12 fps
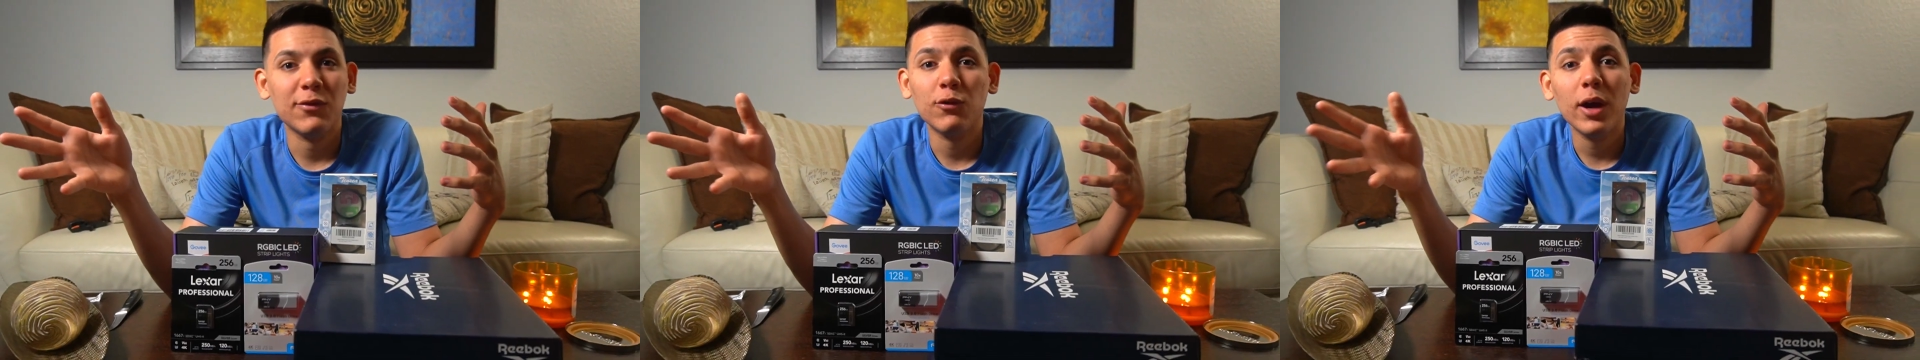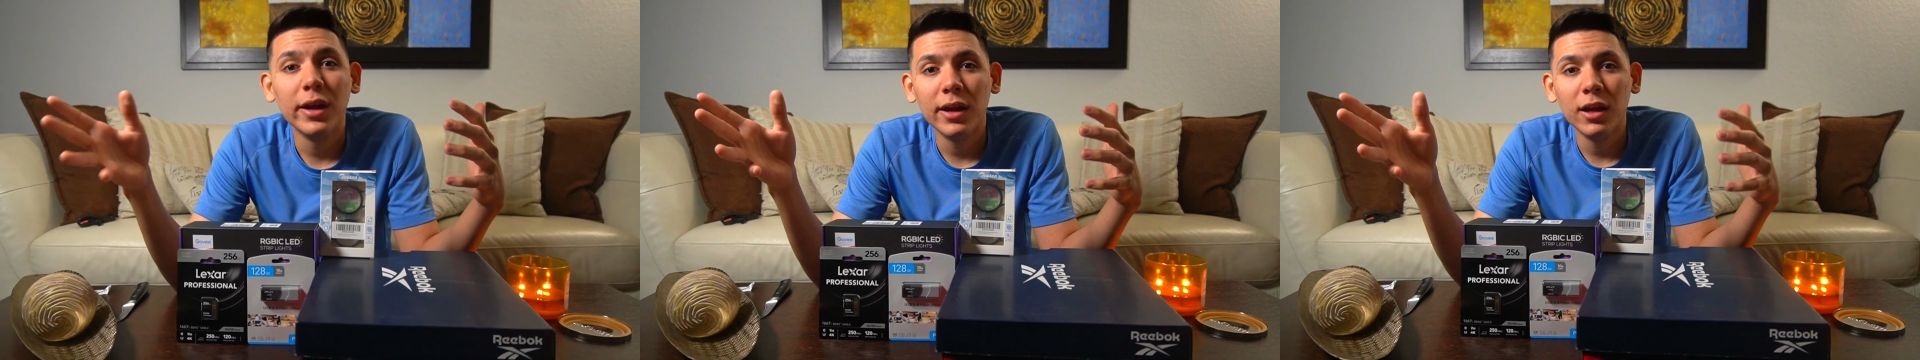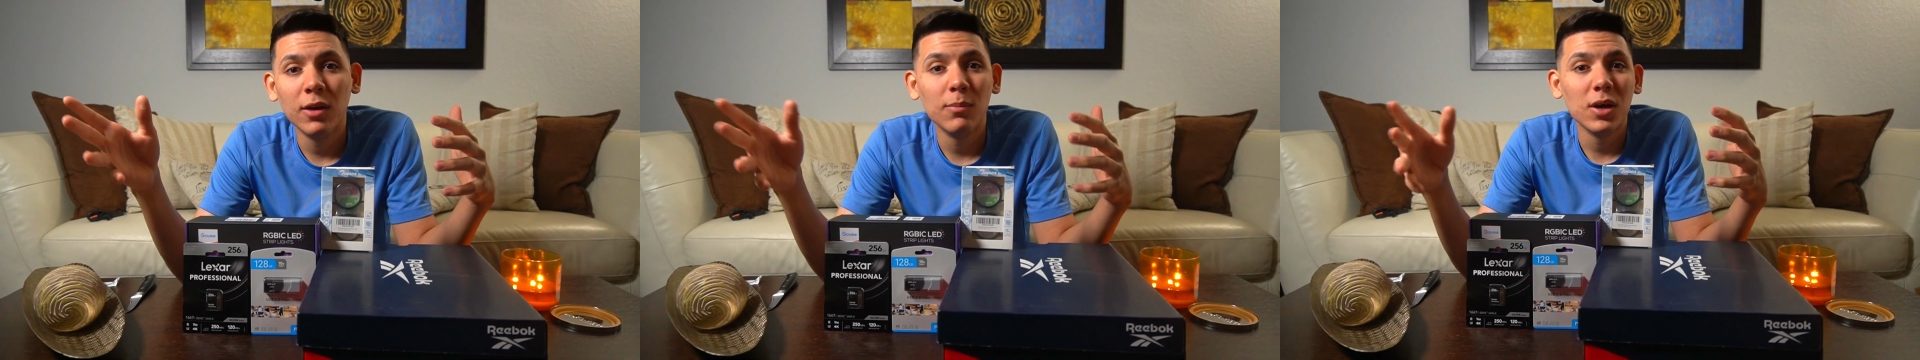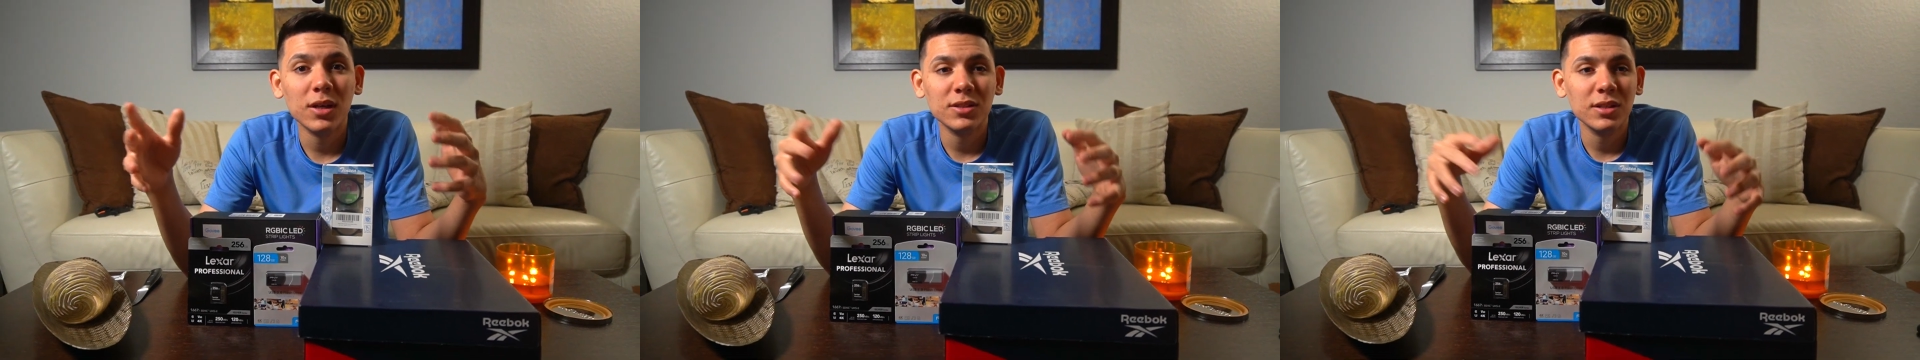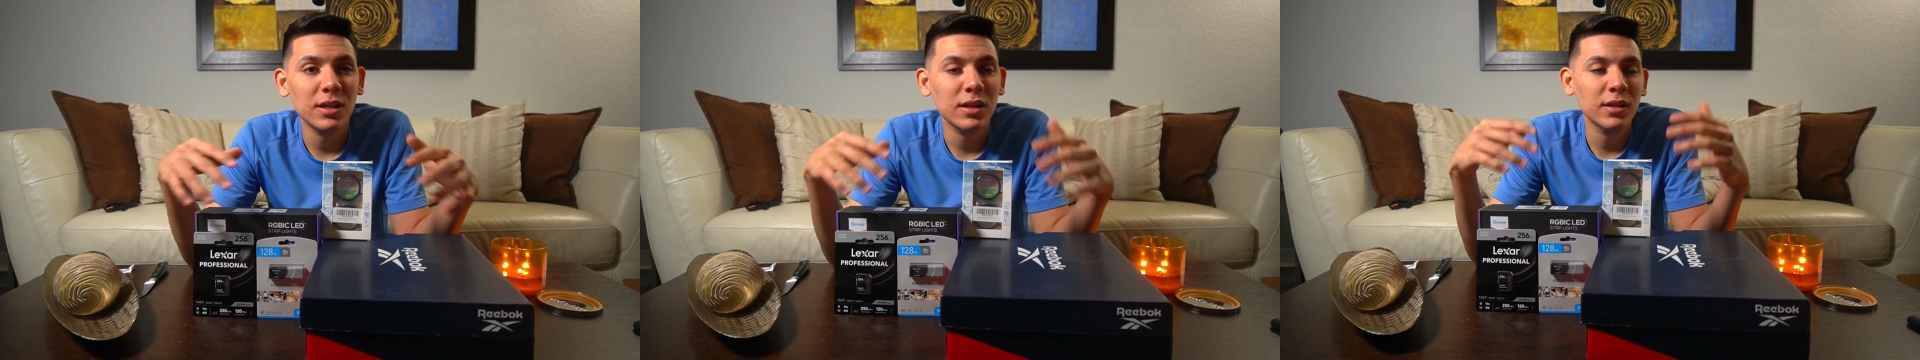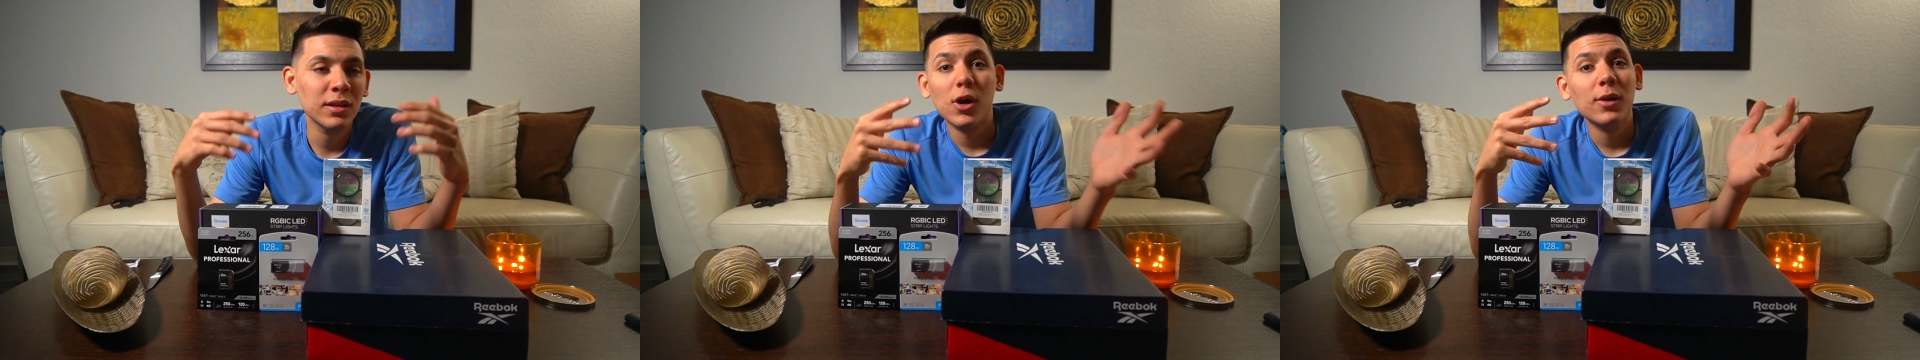Friday
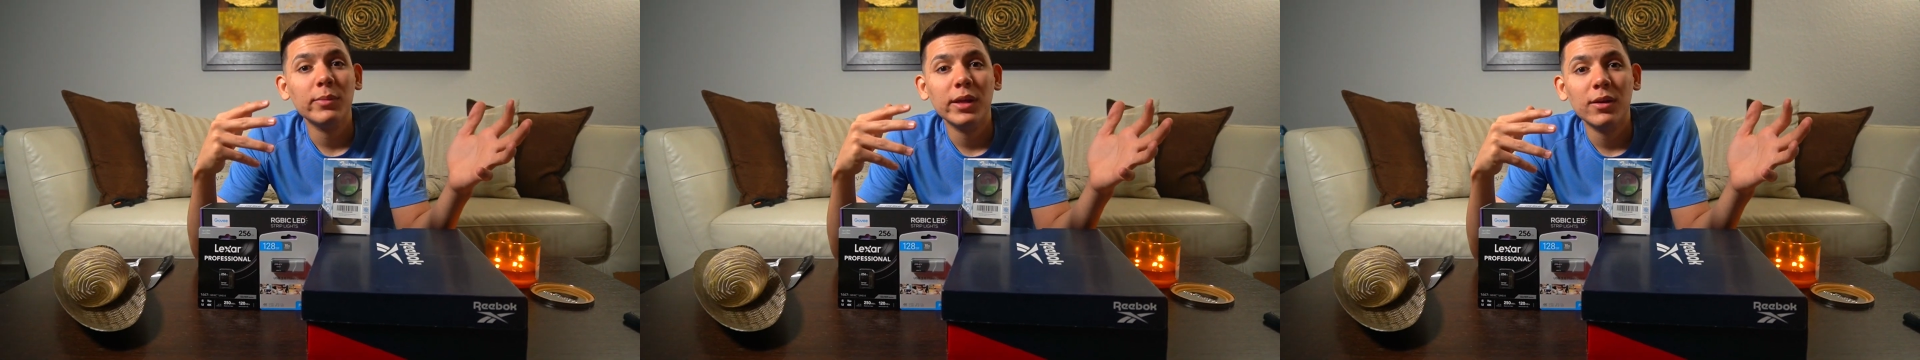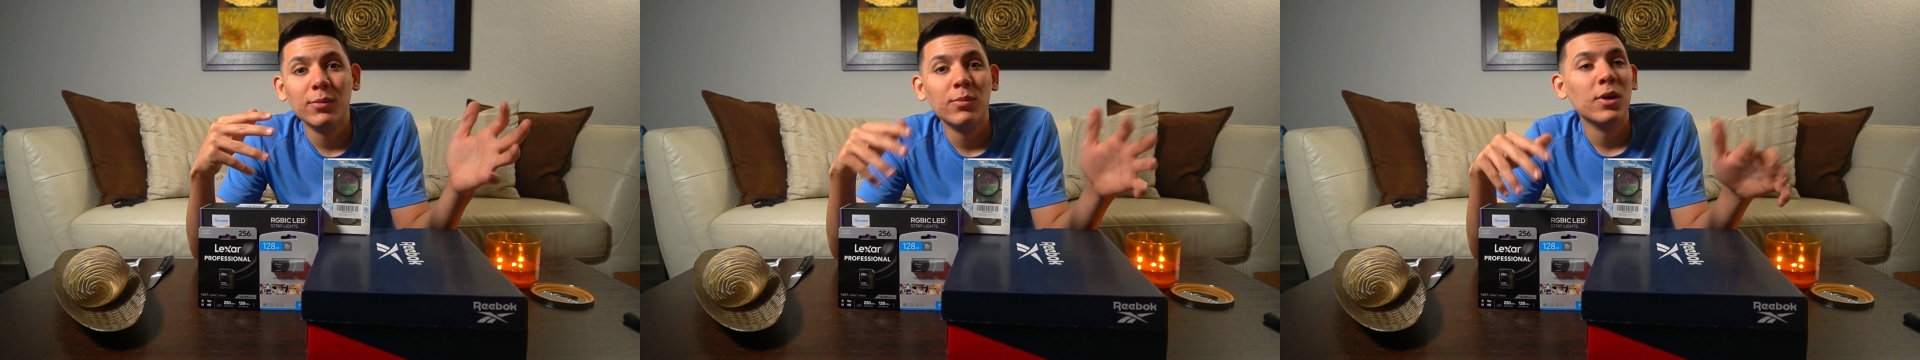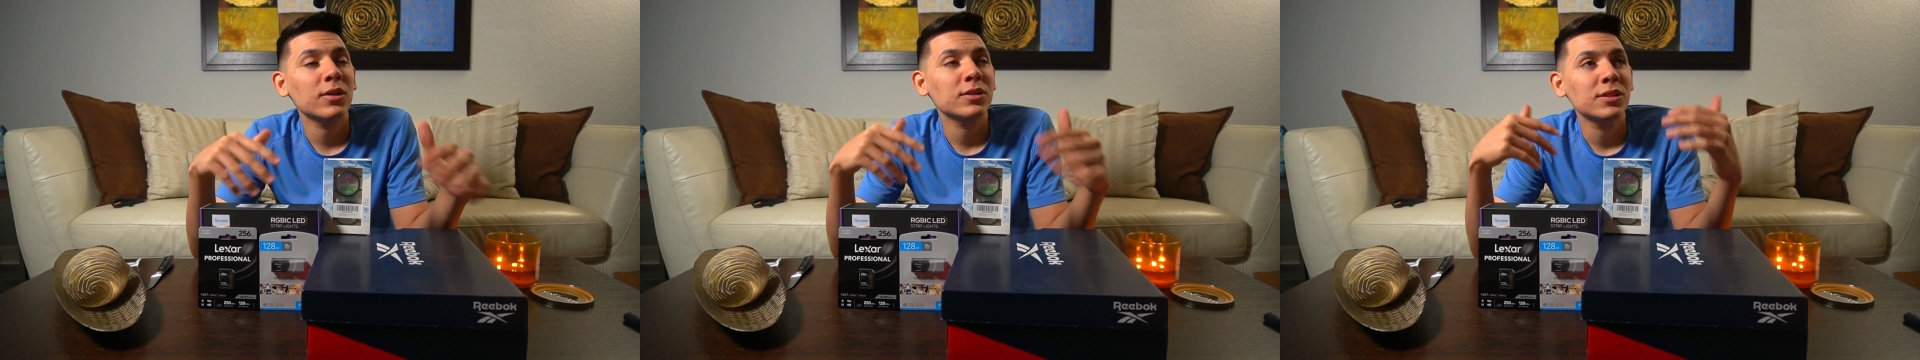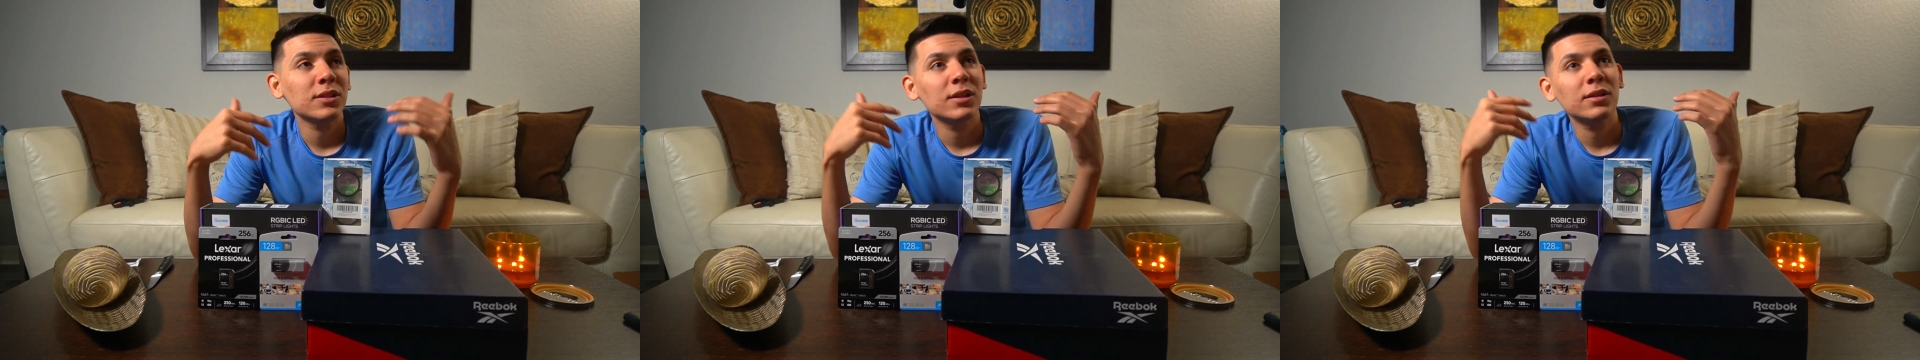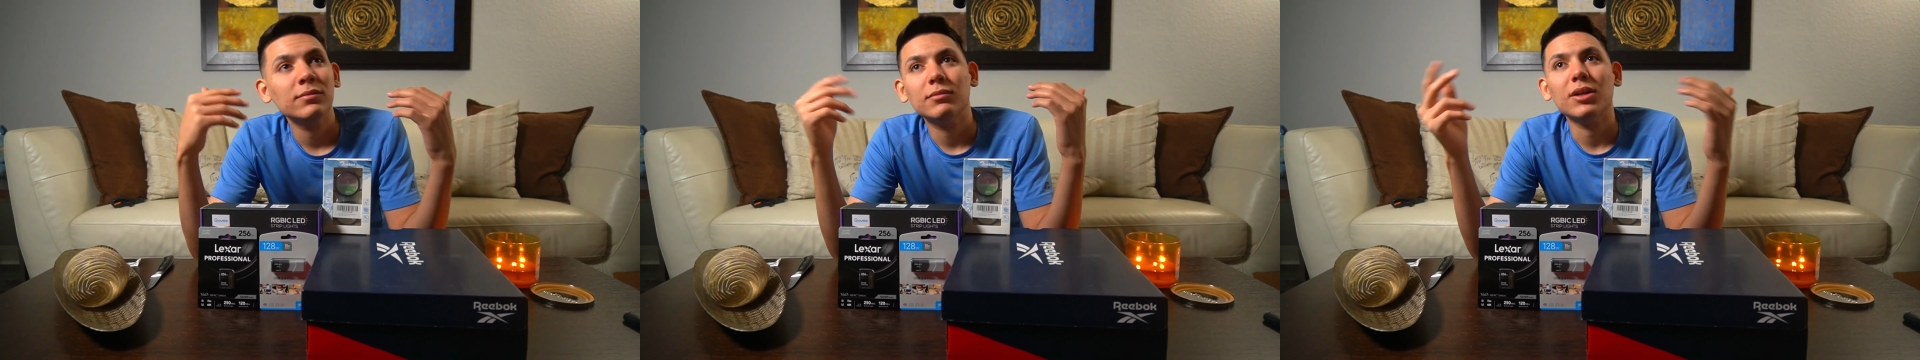unboxing, Prime Day unboxing,